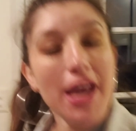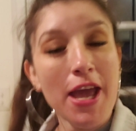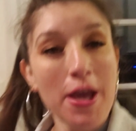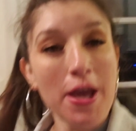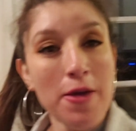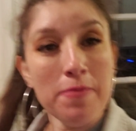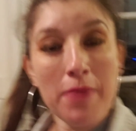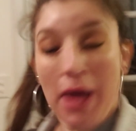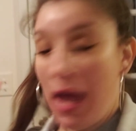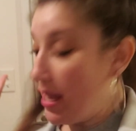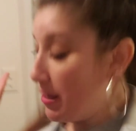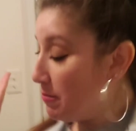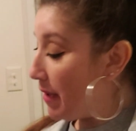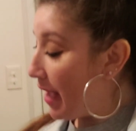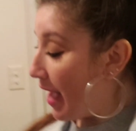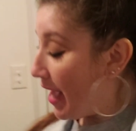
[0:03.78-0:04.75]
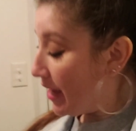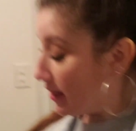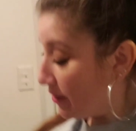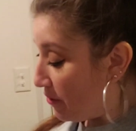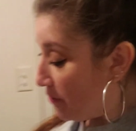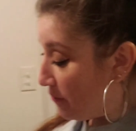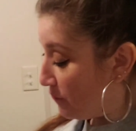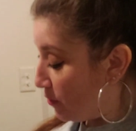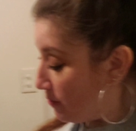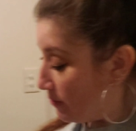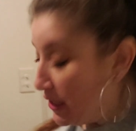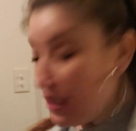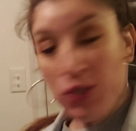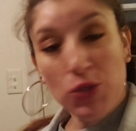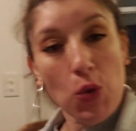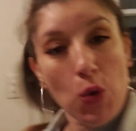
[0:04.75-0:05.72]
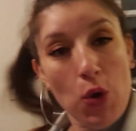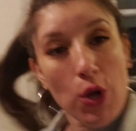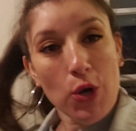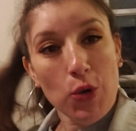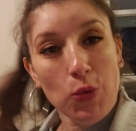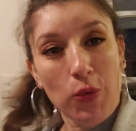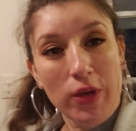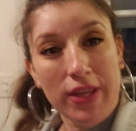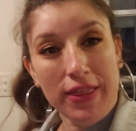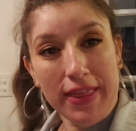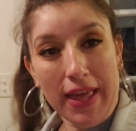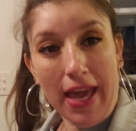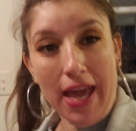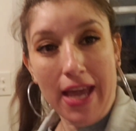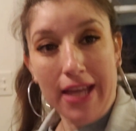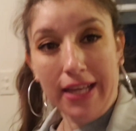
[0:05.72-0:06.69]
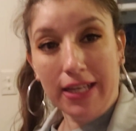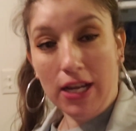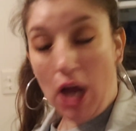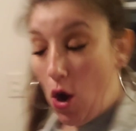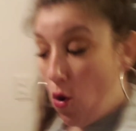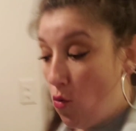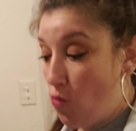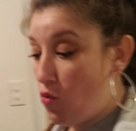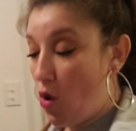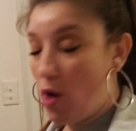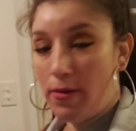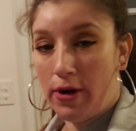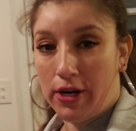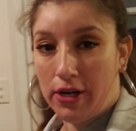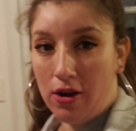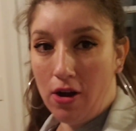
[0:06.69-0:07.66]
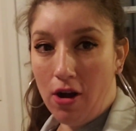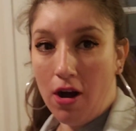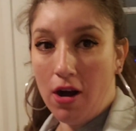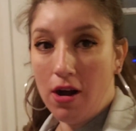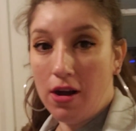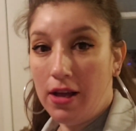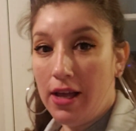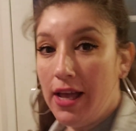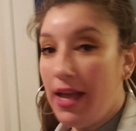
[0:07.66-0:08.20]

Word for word: am back from the store with a Walmart haul